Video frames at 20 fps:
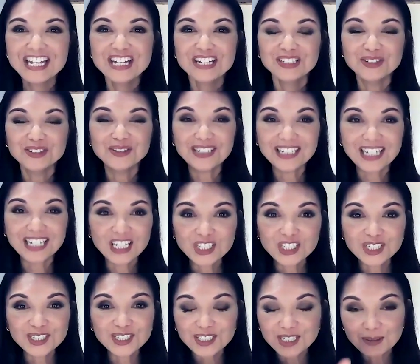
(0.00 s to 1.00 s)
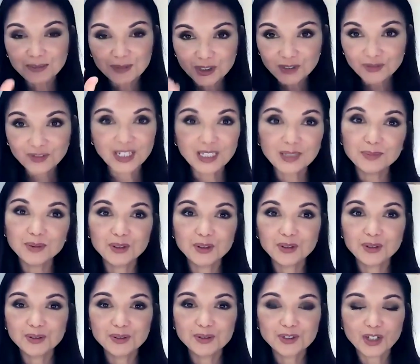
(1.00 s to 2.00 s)
you can actually develop your
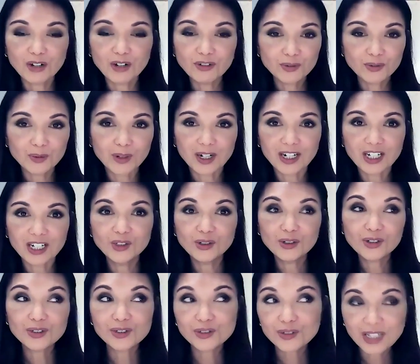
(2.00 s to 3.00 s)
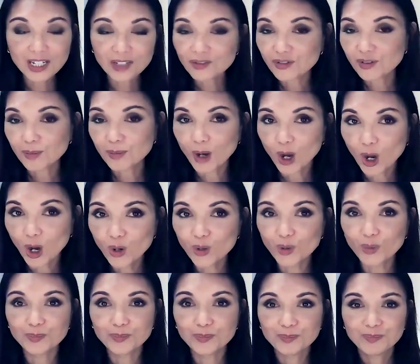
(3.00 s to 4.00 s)
own software and you can do that from
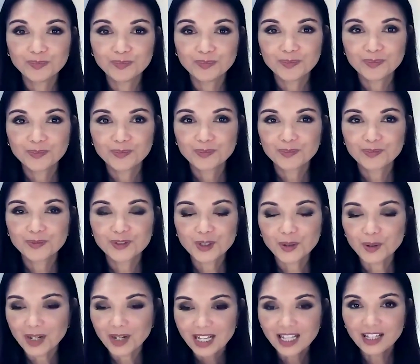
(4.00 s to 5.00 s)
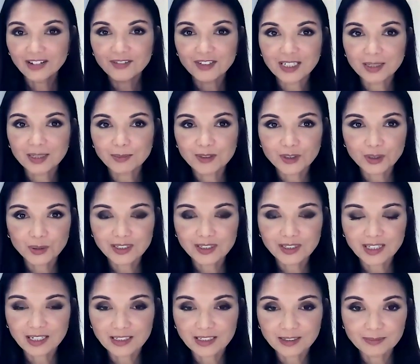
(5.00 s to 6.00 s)
home. So I love it. I'm so
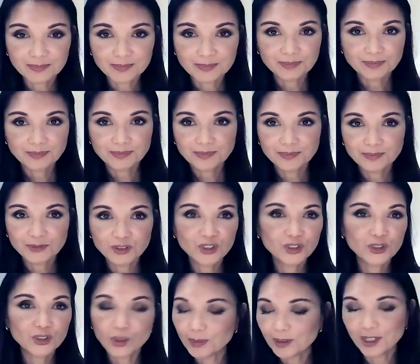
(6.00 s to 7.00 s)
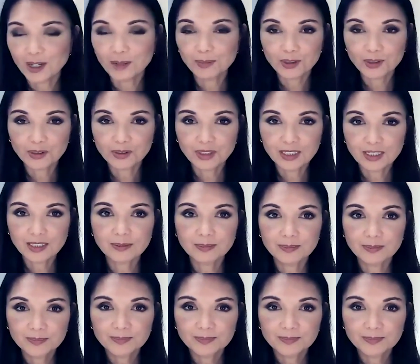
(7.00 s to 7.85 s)
excited. So many opportunities.